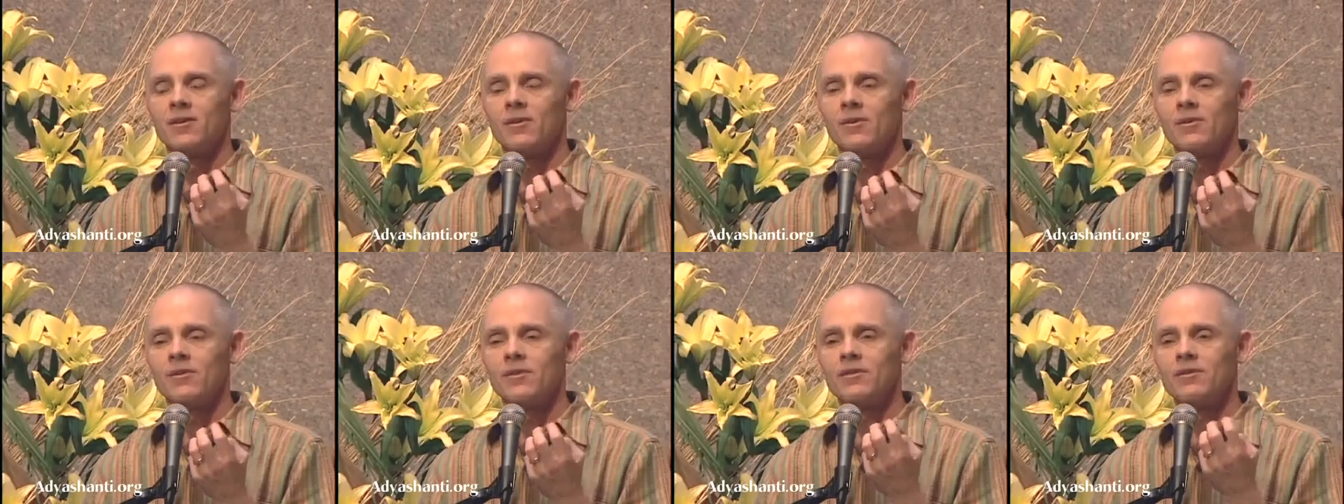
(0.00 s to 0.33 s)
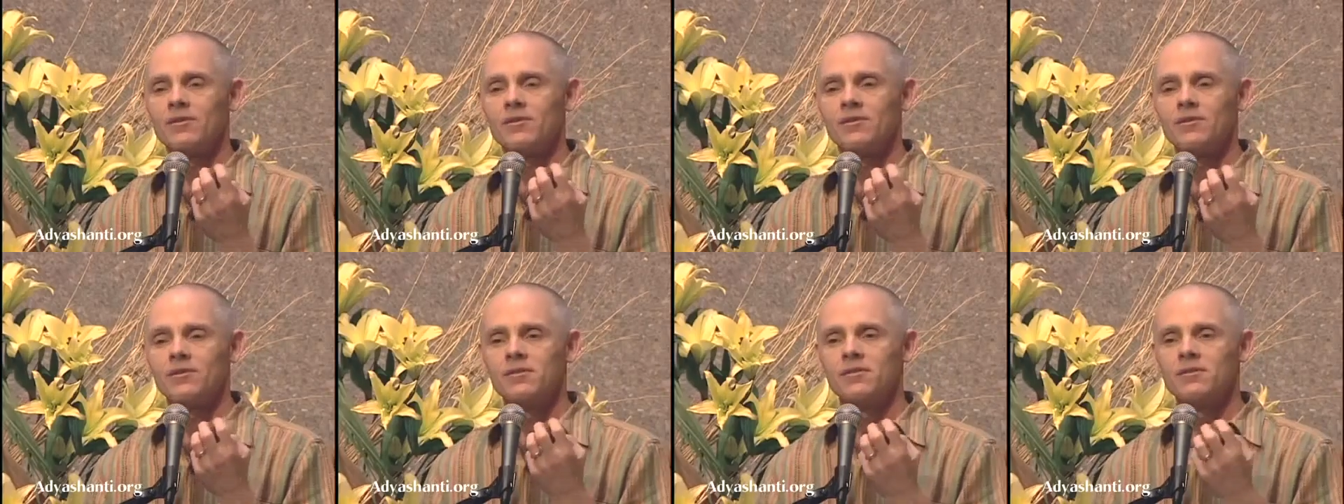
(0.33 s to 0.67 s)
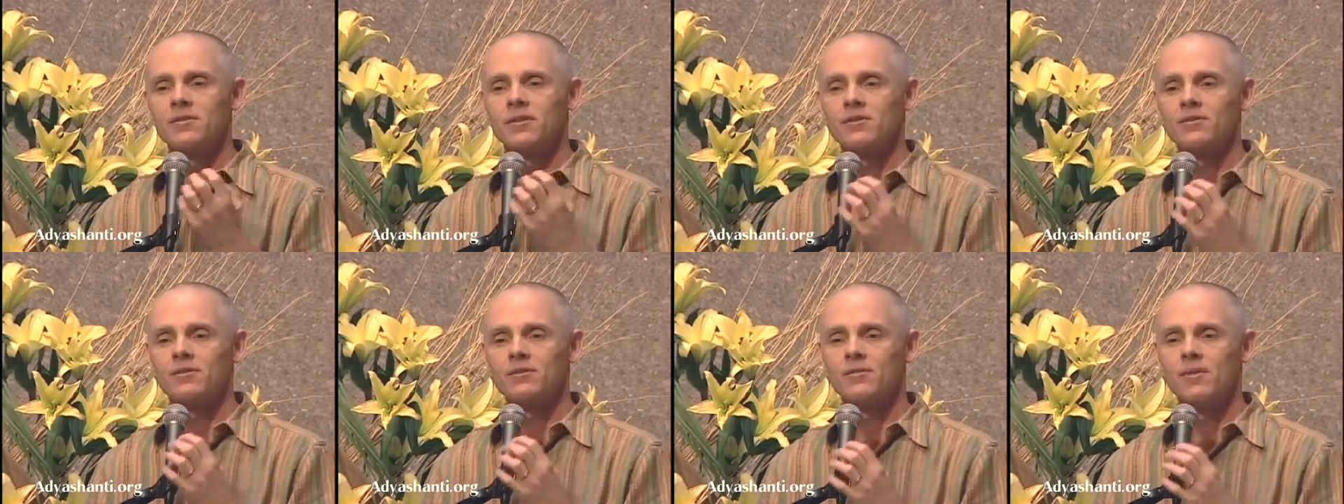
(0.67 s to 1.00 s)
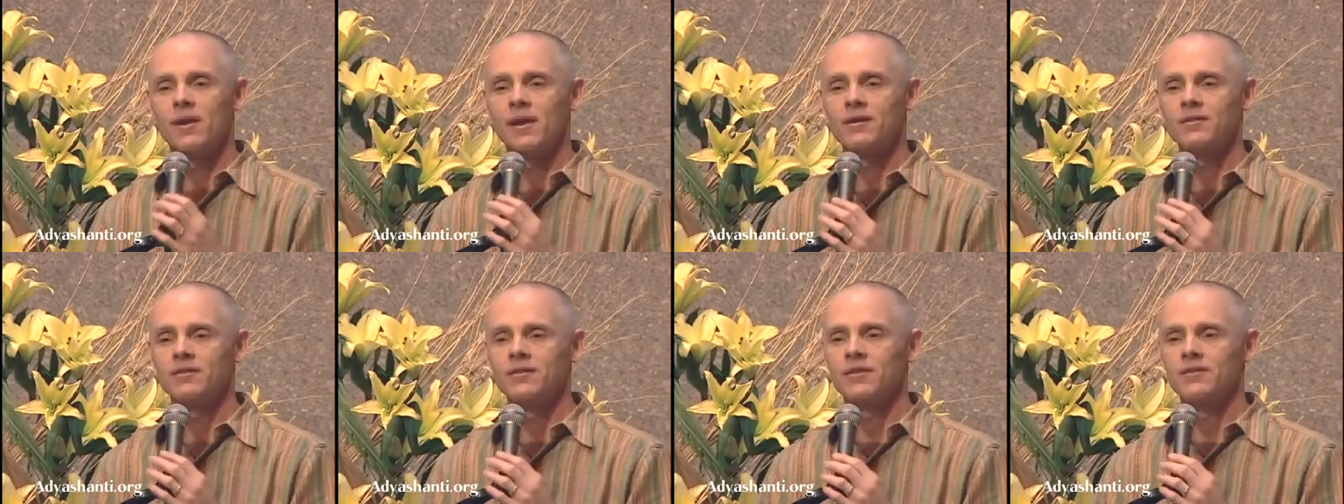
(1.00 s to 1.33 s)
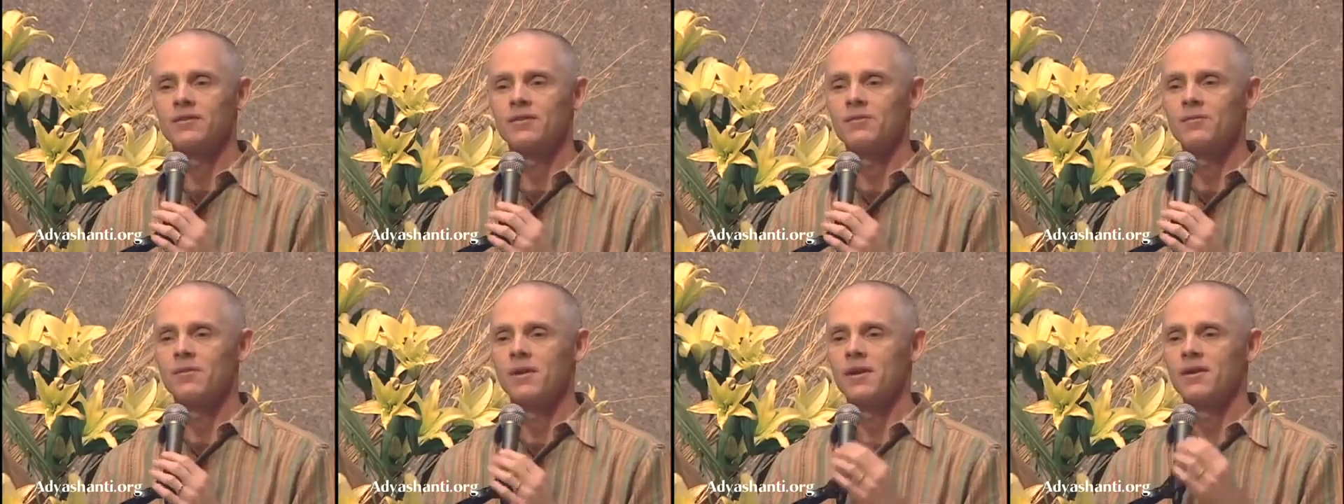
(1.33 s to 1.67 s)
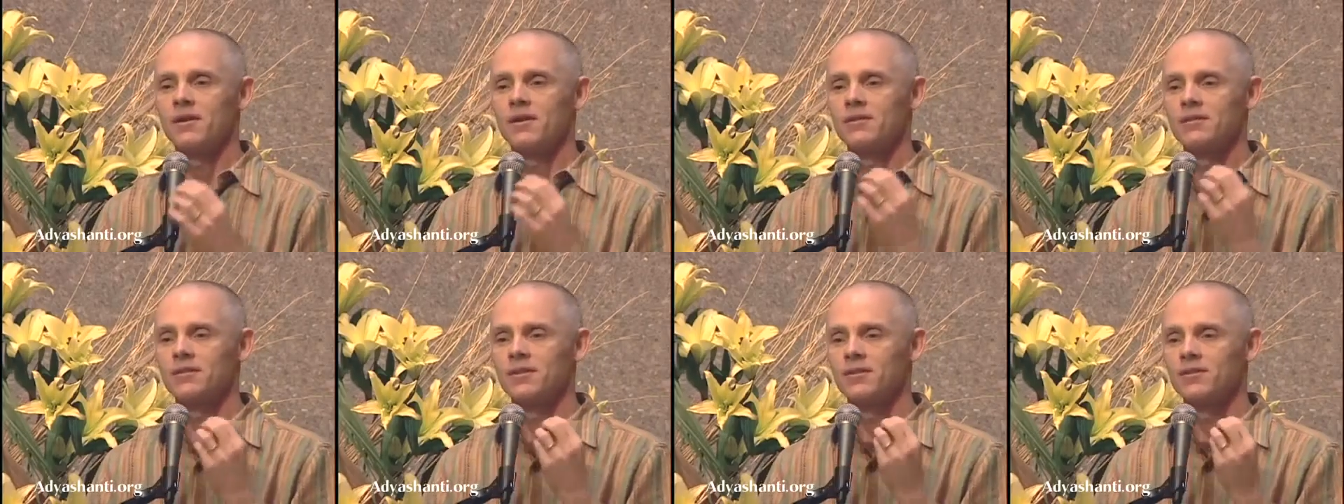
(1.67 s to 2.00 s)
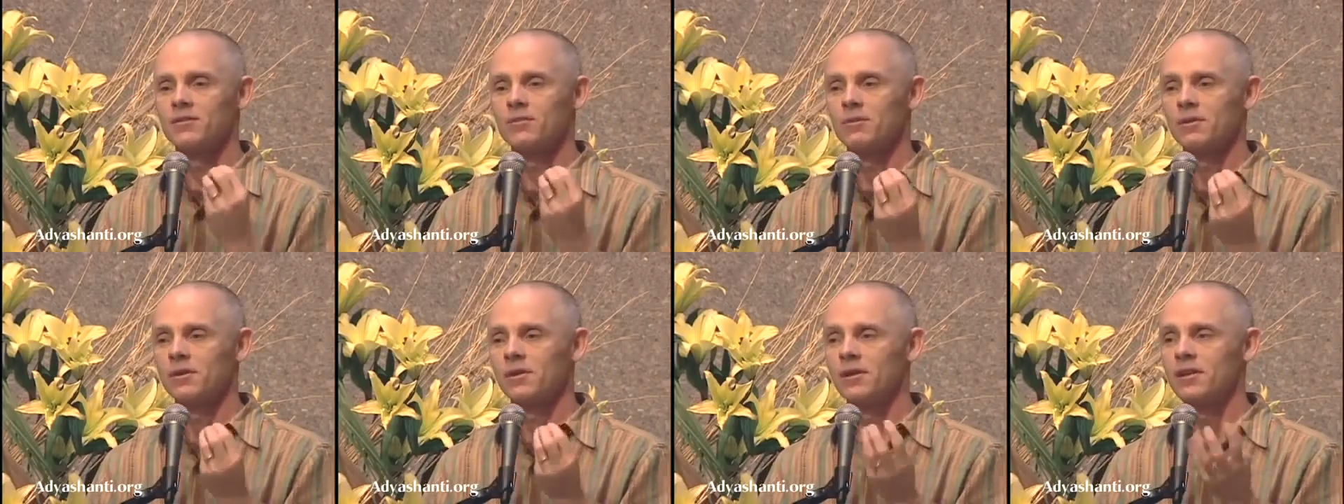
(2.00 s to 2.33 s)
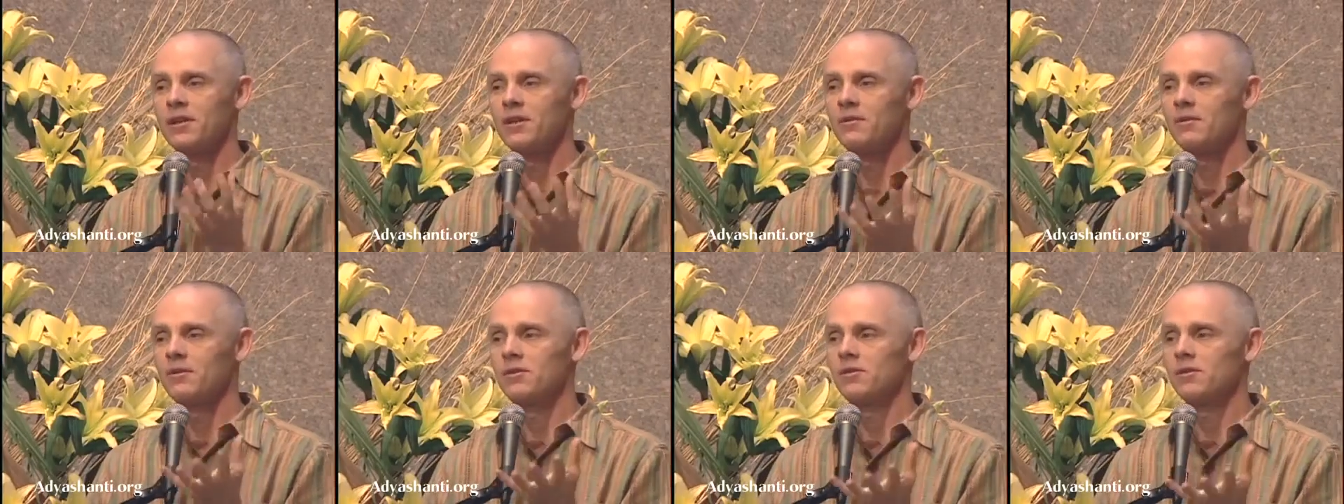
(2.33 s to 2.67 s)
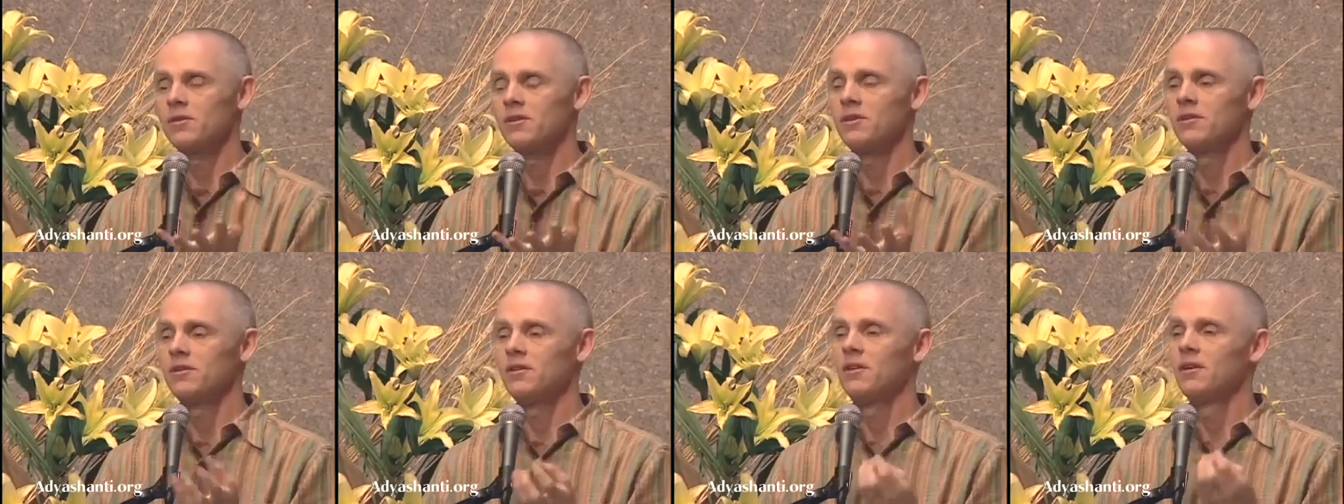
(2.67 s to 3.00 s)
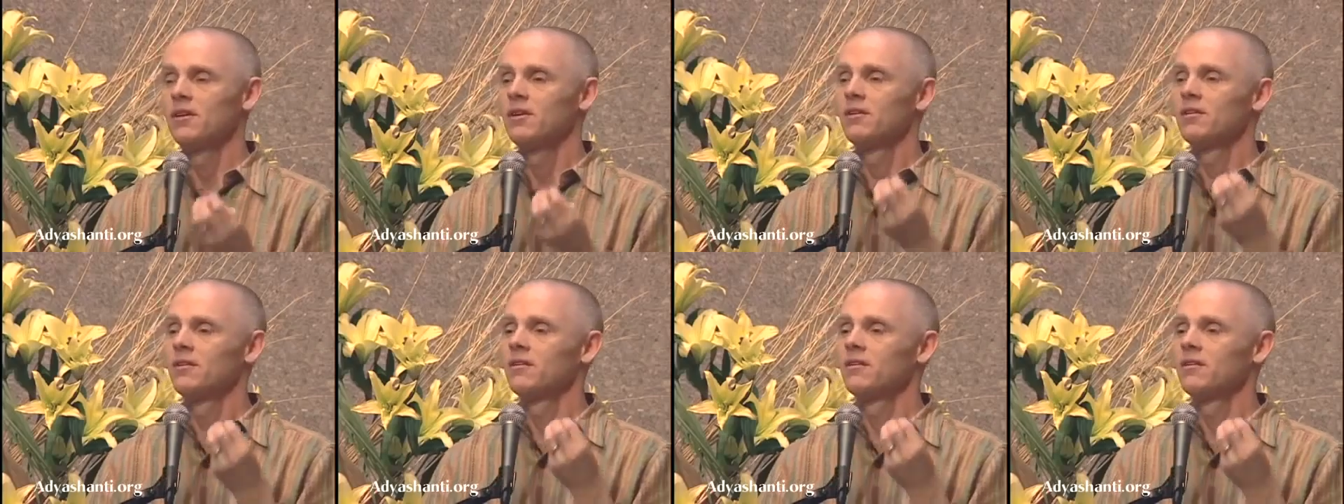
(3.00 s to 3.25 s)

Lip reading: order to just rest as awareness, there's relinquishing